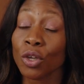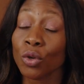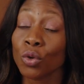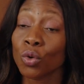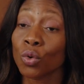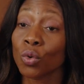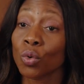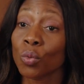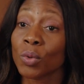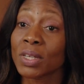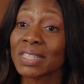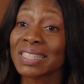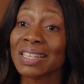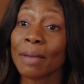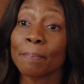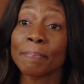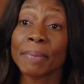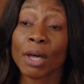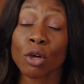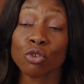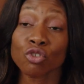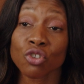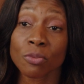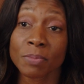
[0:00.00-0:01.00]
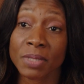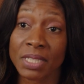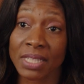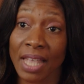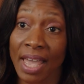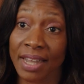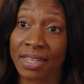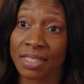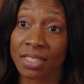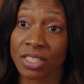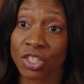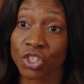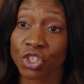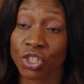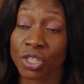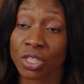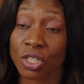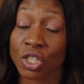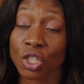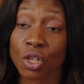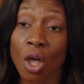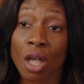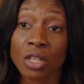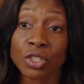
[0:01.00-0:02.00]
who was a Belgian
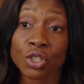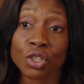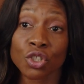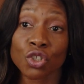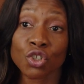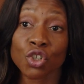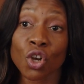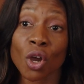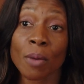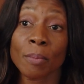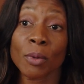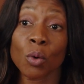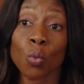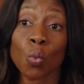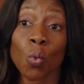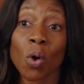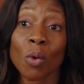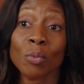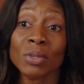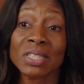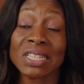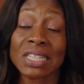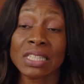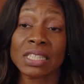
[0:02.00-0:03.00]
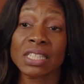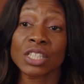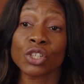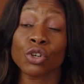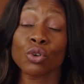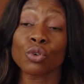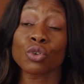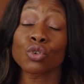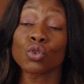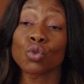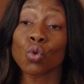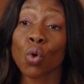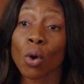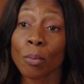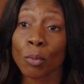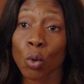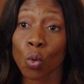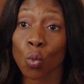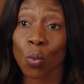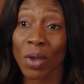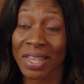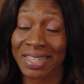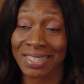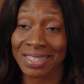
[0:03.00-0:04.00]
statistician, sought to determine what was considered
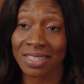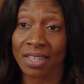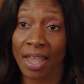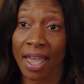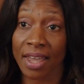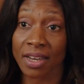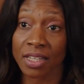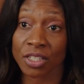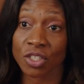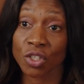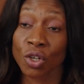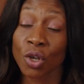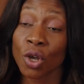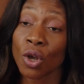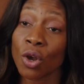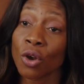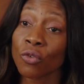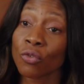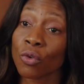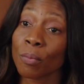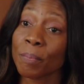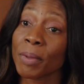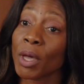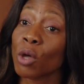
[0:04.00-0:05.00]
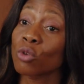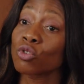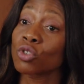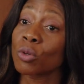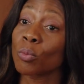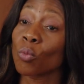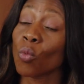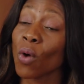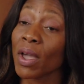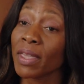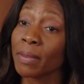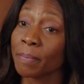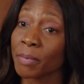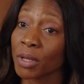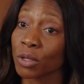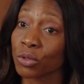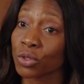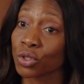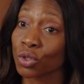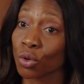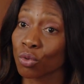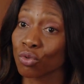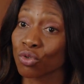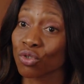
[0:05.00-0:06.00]
normal weight status for Belgian white male
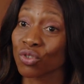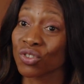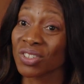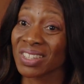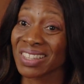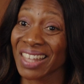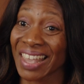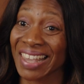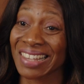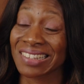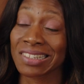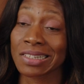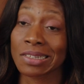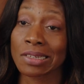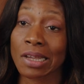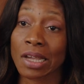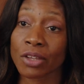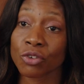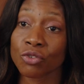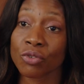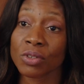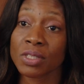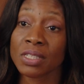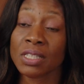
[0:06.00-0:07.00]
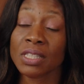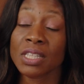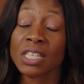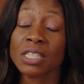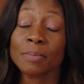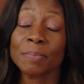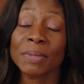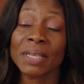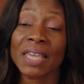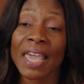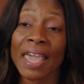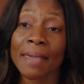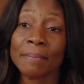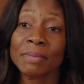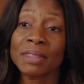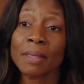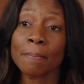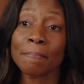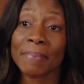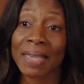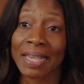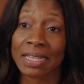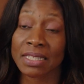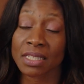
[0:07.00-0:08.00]
soldiers in the 1800s, and this became the
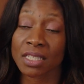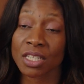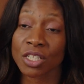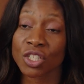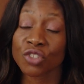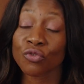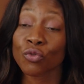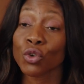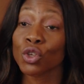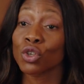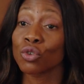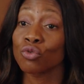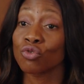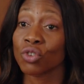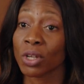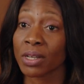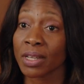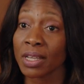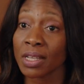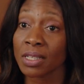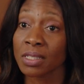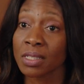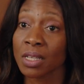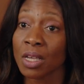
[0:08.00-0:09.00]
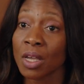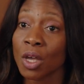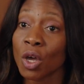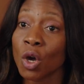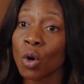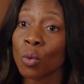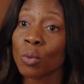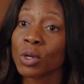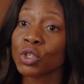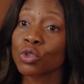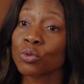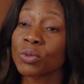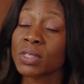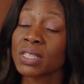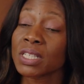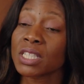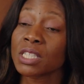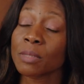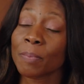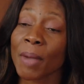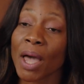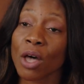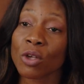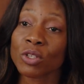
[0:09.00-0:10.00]
basis for eugenics, which was
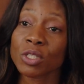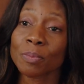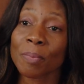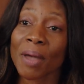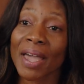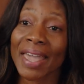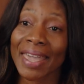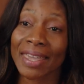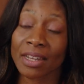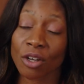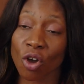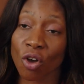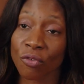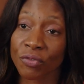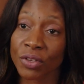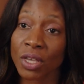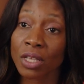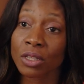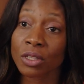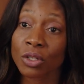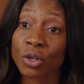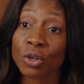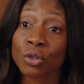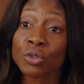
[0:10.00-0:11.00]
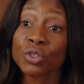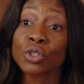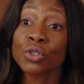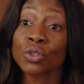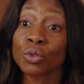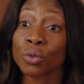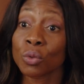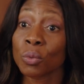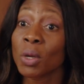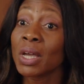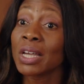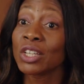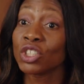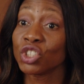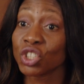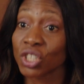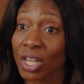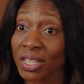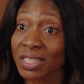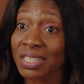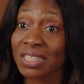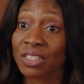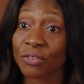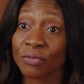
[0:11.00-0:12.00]
espoused by Adolf Hitler to
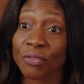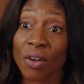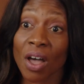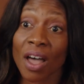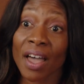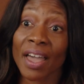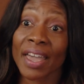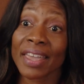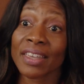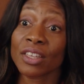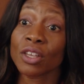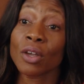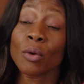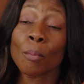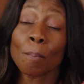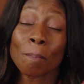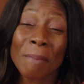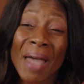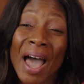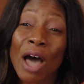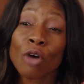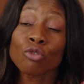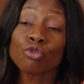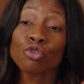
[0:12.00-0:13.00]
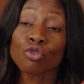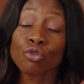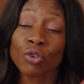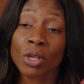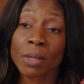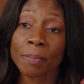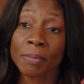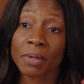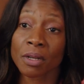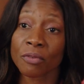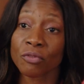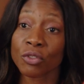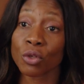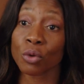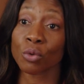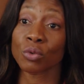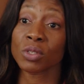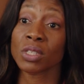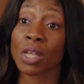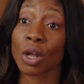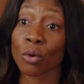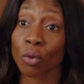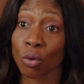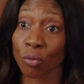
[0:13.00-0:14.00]
justify maltreatment of
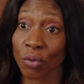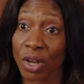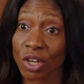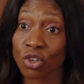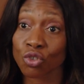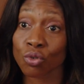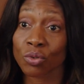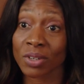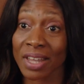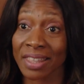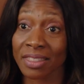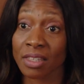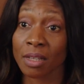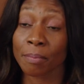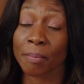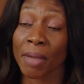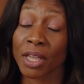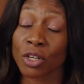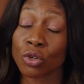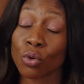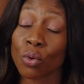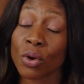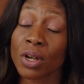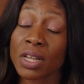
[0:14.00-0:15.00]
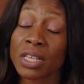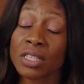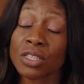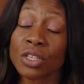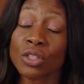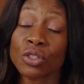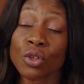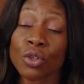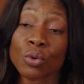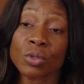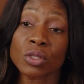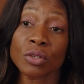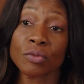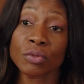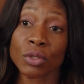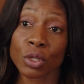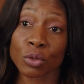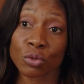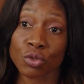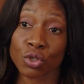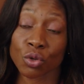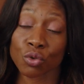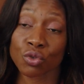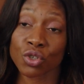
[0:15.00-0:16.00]
those that were racial and ethnic minorities and those of
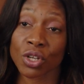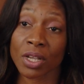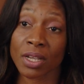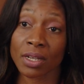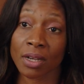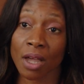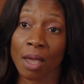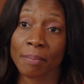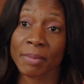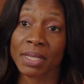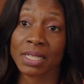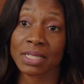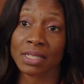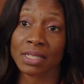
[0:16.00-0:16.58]
low socioeconomic